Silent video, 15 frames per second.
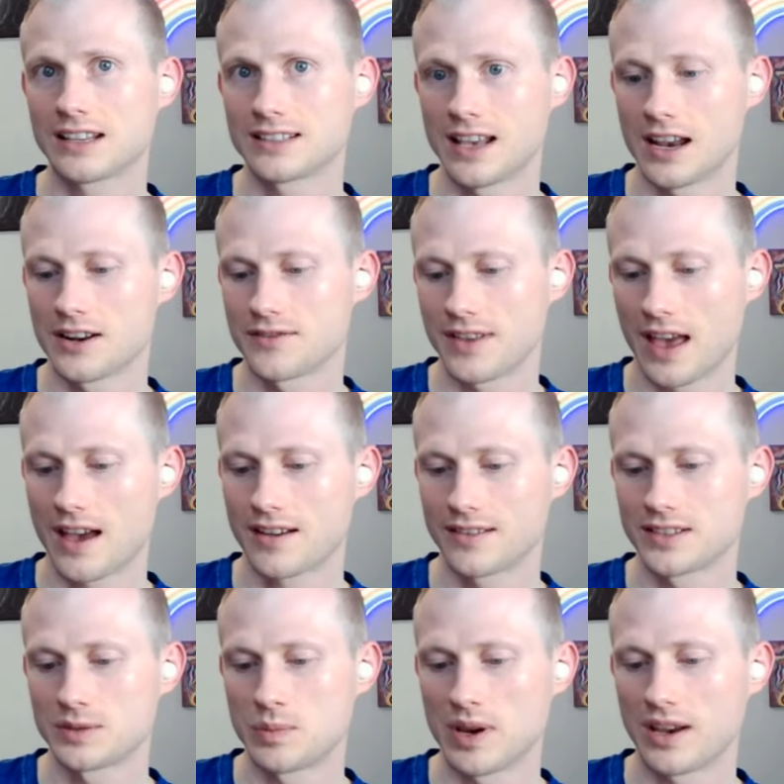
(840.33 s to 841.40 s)
side of that,
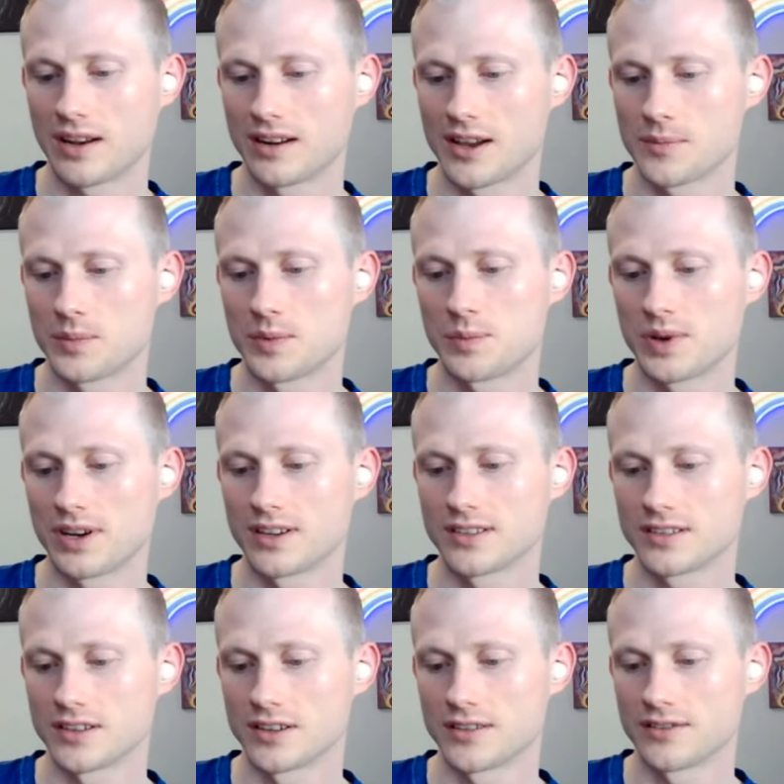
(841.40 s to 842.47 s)
speaking up and being
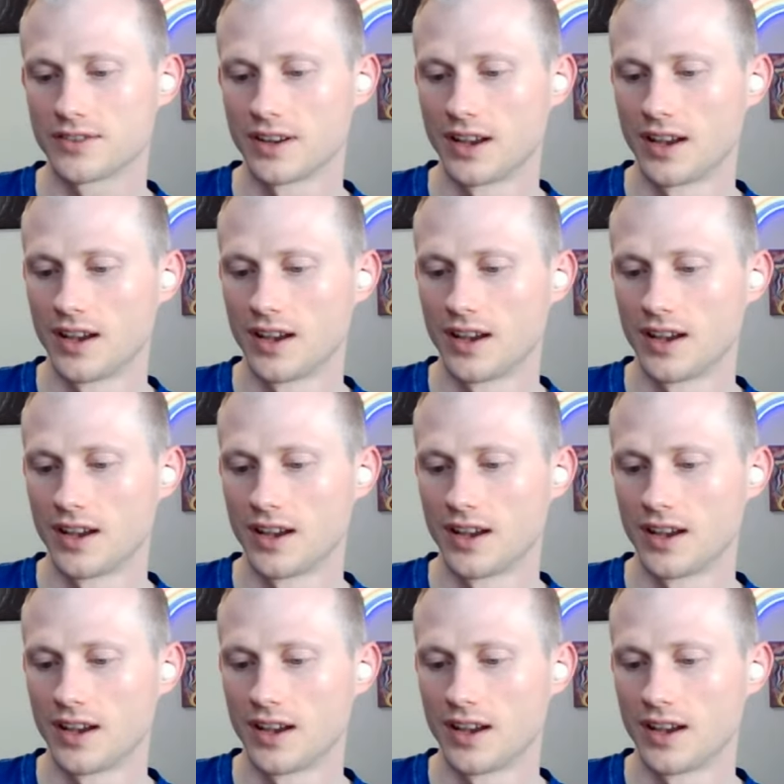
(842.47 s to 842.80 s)
assertive.